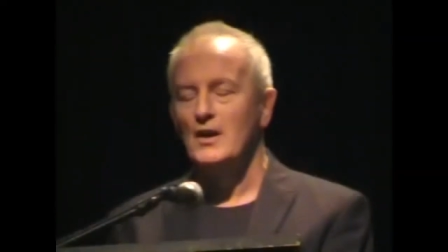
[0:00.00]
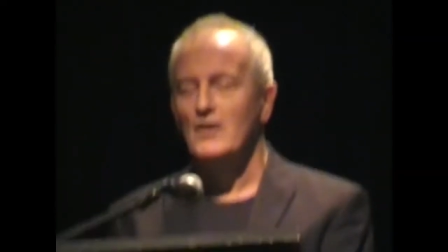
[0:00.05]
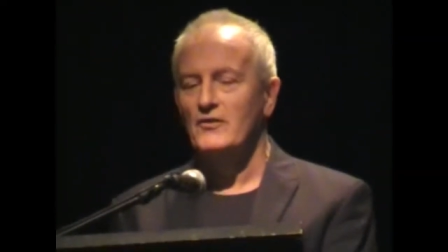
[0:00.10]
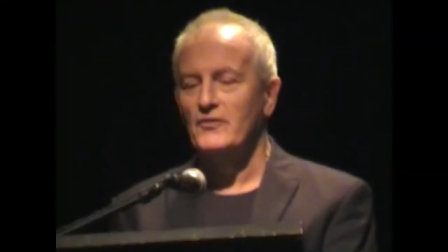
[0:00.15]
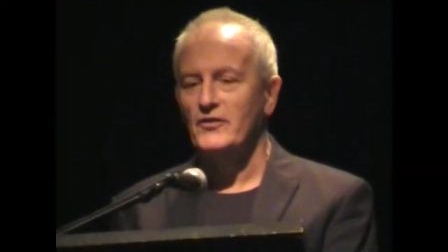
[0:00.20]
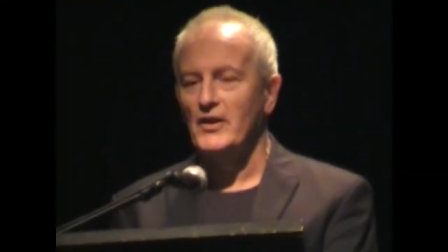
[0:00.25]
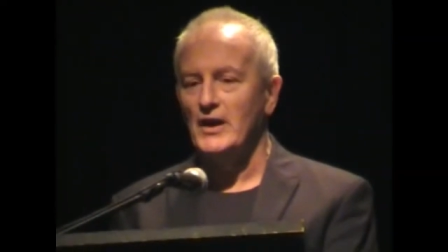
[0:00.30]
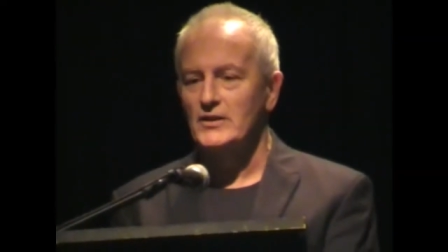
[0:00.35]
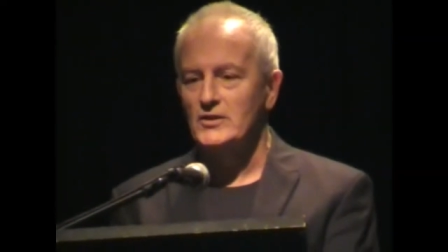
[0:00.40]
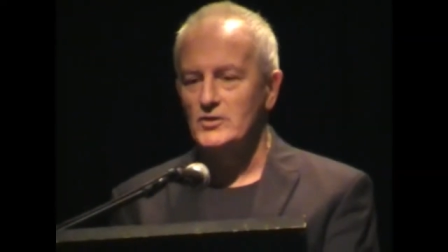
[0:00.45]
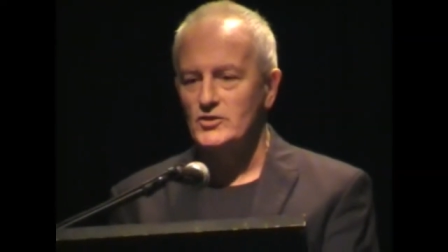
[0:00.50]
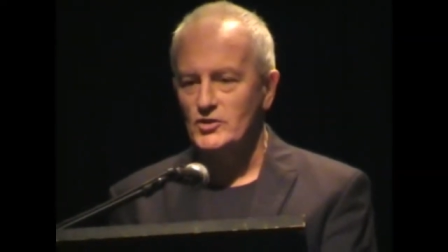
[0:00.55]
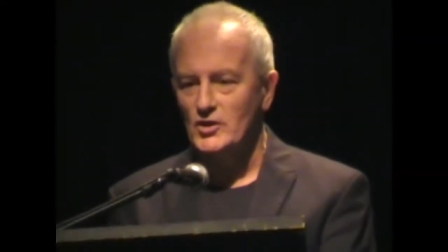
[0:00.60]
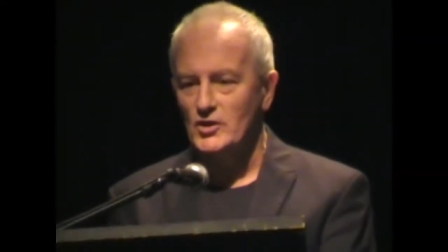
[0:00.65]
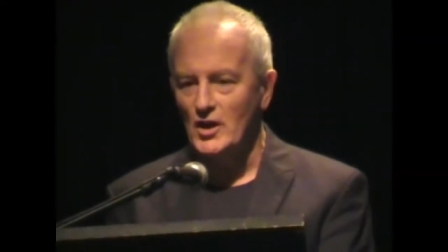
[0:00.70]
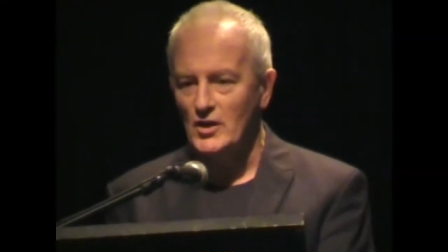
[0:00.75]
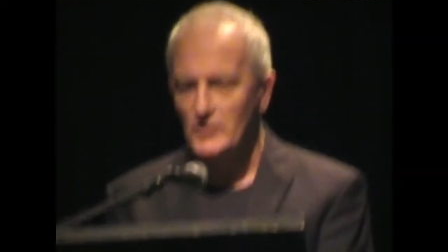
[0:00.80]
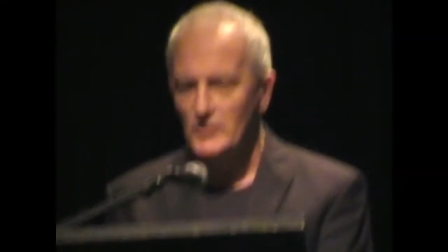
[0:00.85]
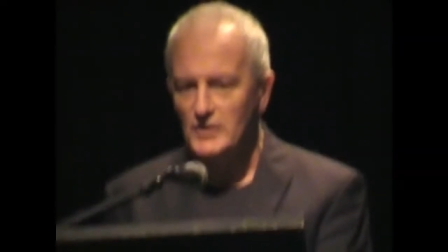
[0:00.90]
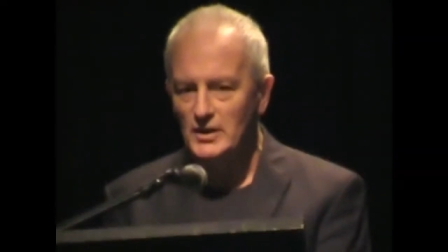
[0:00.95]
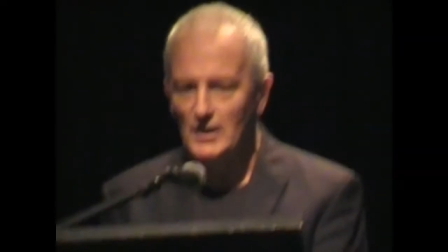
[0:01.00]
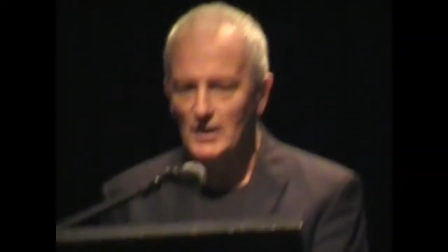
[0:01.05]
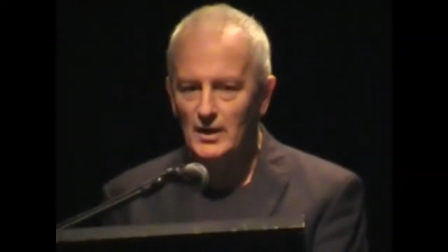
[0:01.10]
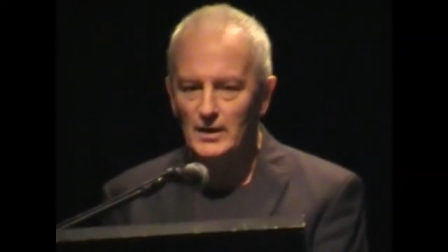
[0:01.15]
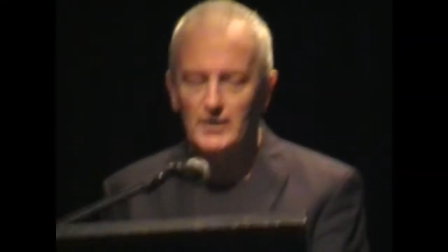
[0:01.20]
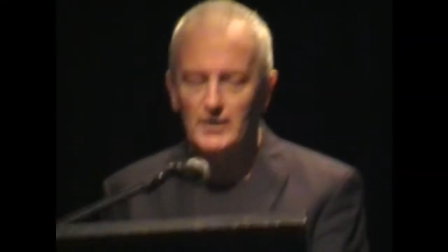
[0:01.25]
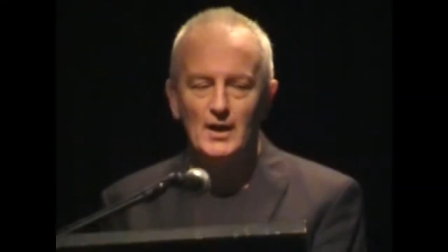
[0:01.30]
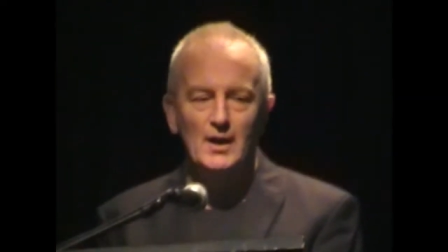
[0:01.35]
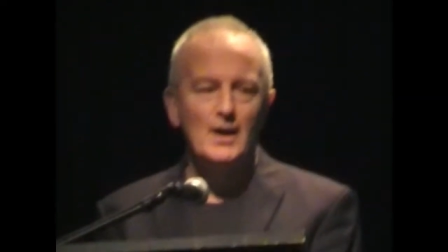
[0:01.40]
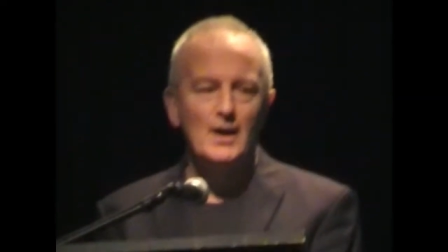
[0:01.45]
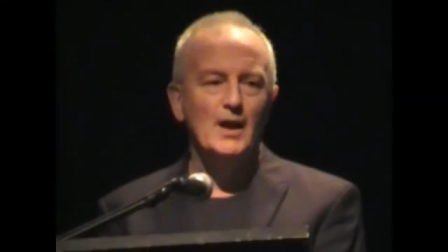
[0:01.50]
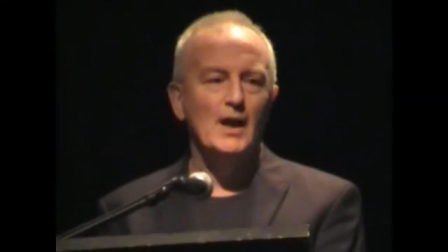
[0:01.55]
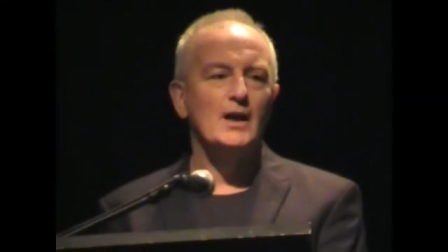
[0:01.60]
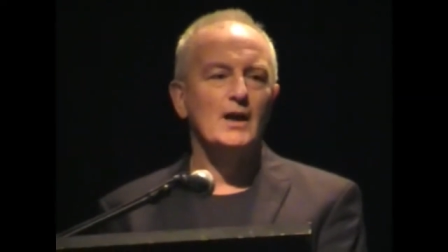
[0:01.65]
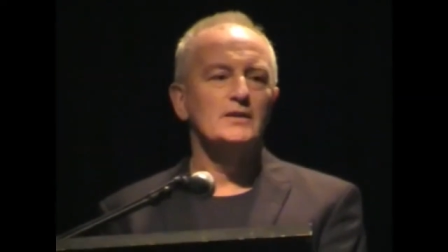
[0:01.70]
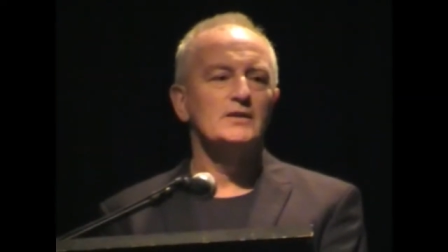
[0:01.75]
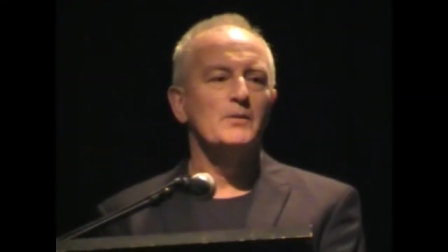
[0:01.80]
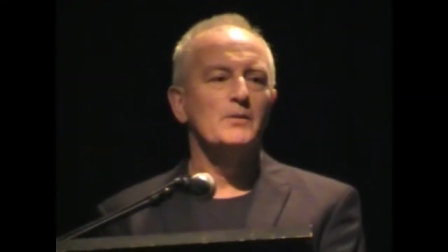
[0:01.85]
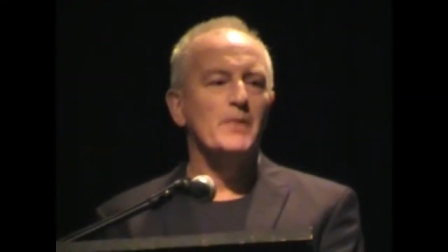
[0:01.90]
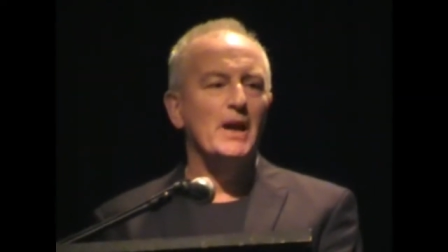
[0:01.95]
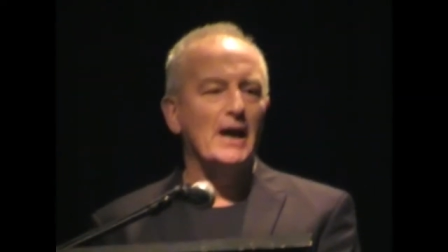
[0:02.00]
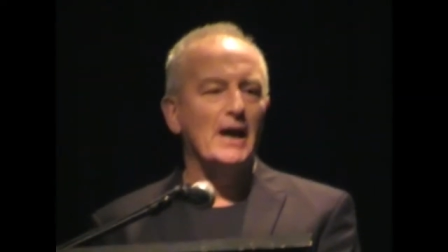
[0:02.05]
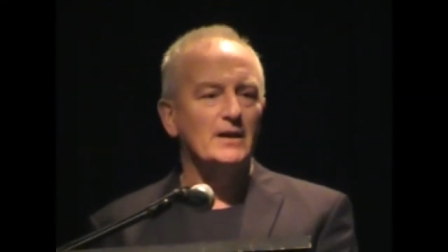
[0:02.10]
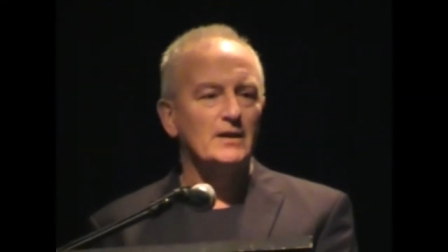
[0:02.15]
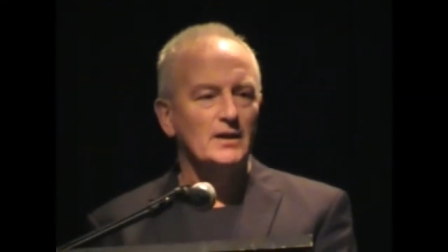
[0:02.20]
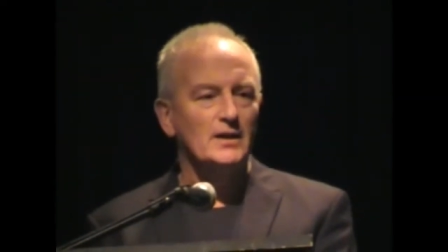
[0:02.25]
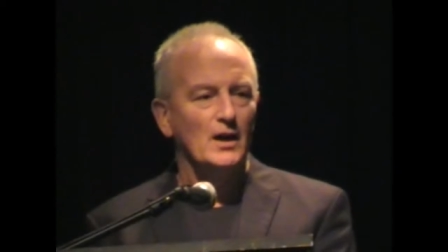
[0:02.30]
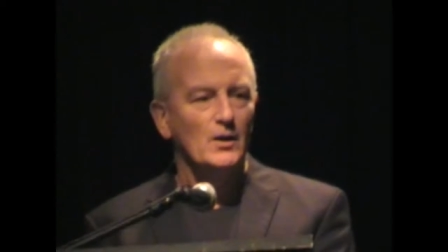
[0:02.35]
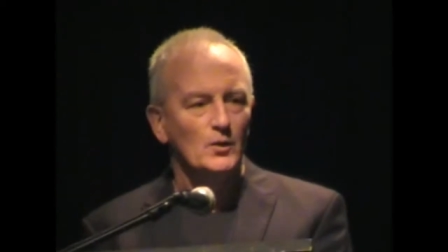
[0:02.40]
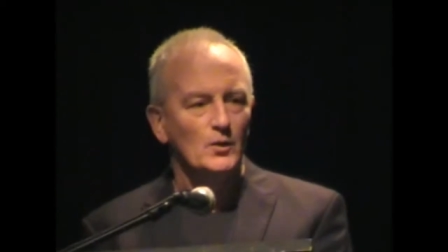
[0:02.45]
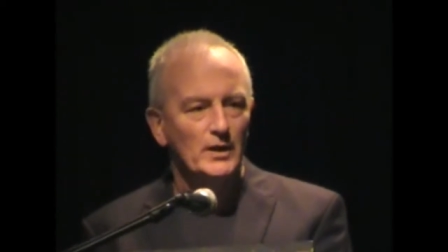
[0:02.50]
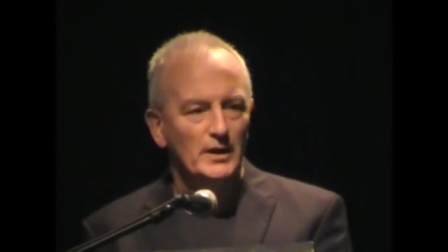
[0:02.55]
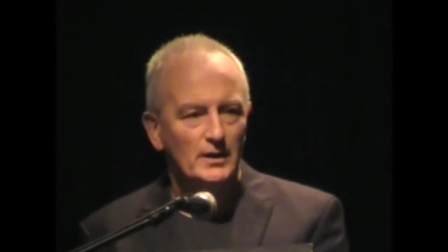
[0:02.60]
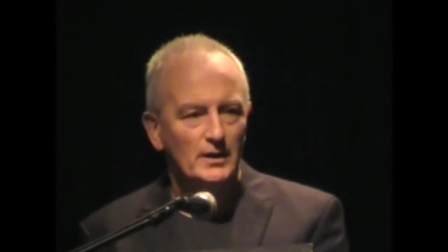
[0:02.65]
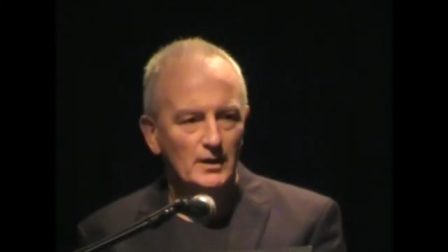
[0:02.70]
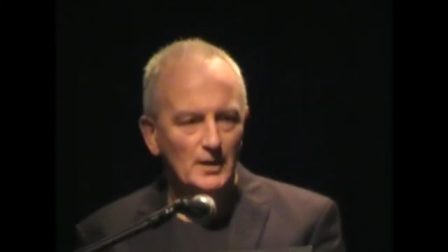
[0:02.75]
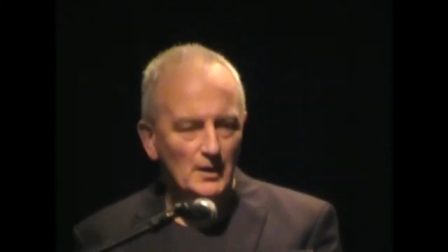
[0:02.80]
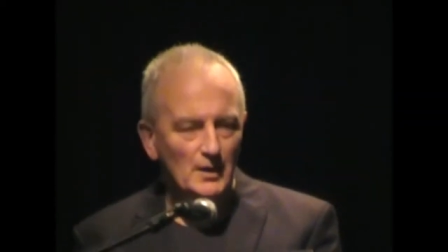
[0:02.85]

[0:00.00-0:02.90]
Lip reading: Father Sean Dillon, the Black Dowling.